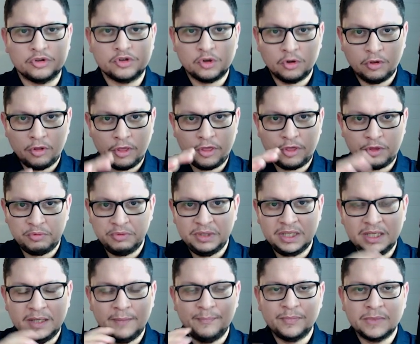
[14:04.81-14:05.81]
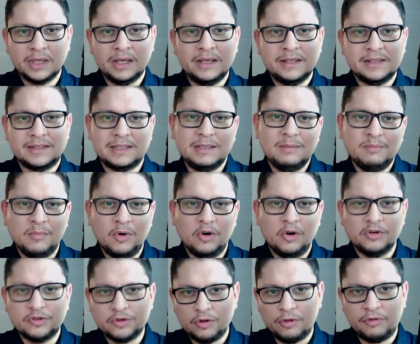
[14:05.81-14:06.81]
So the three
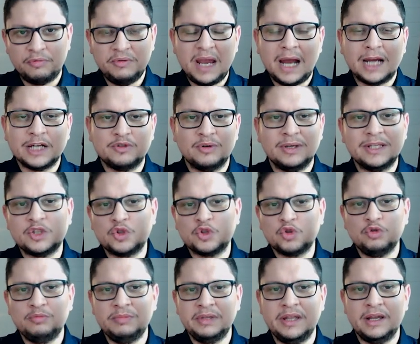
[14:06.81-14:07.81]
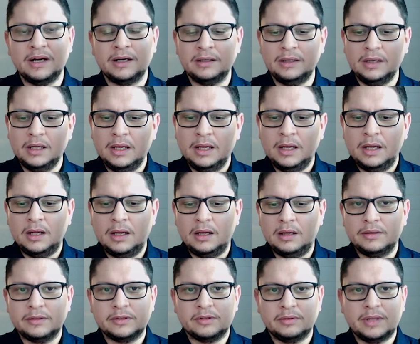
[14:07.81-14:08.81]
symbols or three addresses should be there
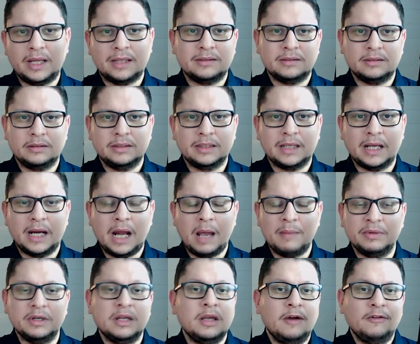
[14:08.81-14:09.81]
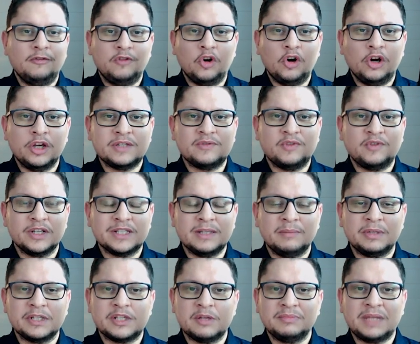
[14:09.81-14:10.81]
so that it can happen. For us, for
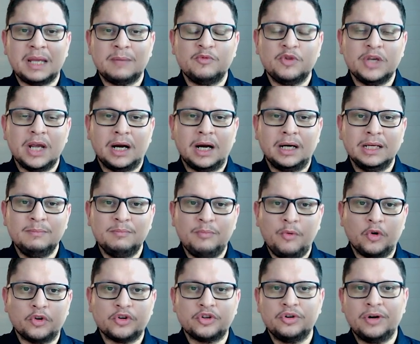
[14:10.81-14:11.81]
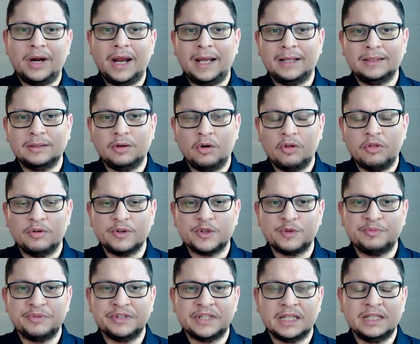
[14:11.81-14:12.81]
example, sometimes we are importer and authorized
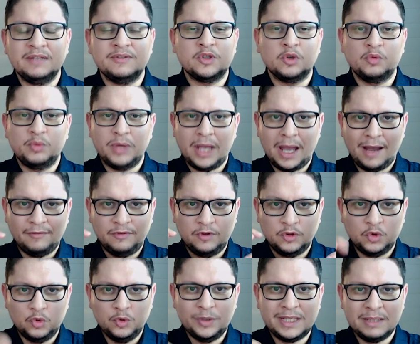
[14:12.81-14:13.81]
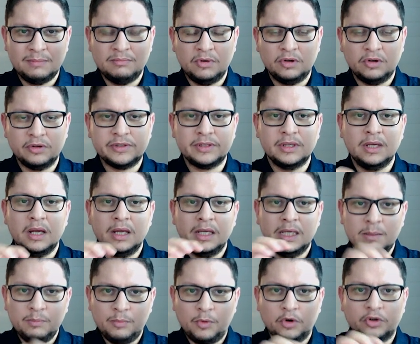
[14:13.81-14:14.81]
representative. So we have the two symbols,
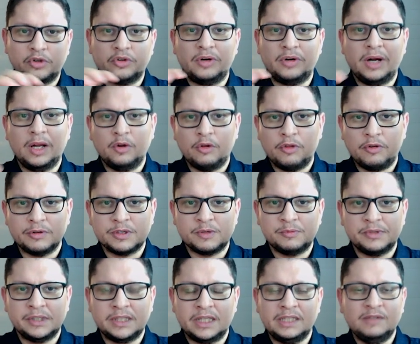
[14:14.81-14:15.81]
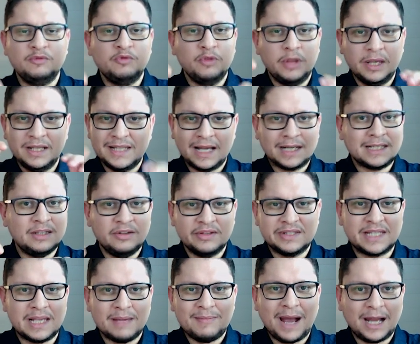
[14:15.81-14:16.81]
importer and authorized representative, with exactly the
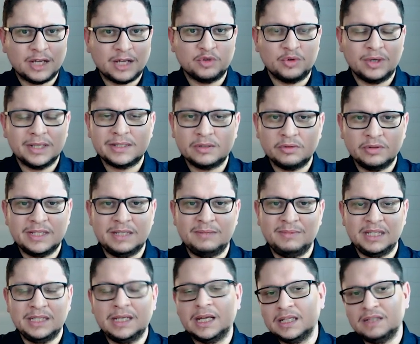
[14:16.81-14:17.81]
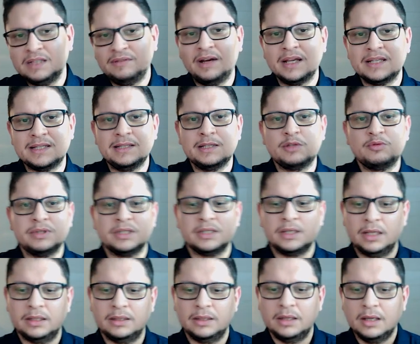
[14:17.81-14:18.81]
same address, so Easy Medical Device in
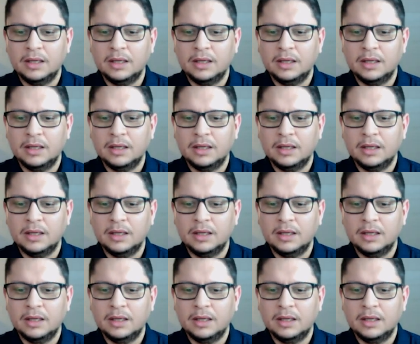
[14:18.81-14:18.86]
Switzerland.